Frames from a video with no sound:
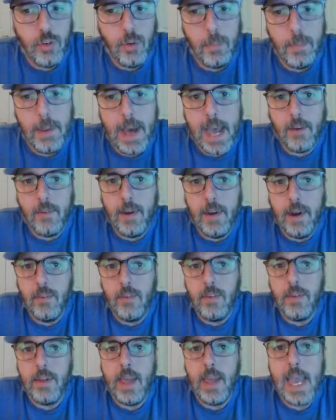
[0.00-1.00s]

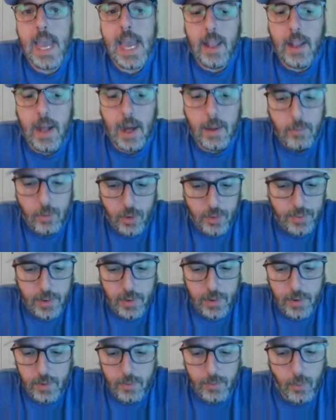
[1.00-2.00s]
background, and I'm just
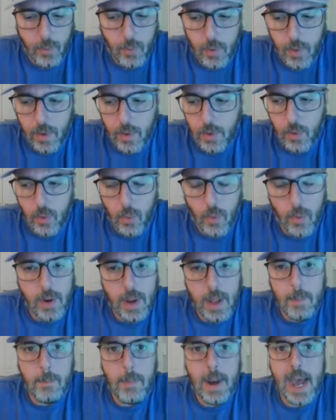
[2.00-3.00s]
here for your
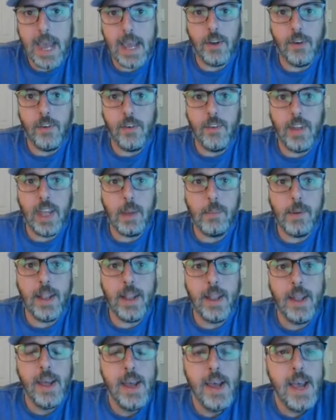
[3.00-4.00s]
and my
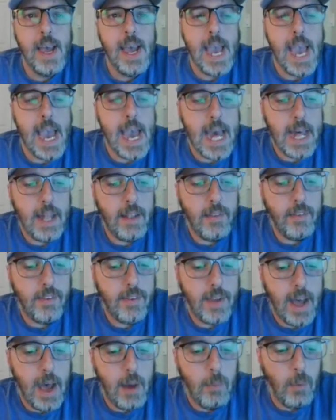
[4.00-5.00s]
entertainment. And
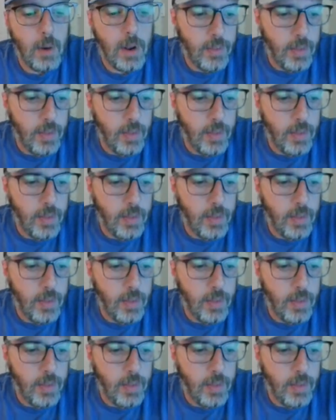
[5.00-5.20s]
I wanted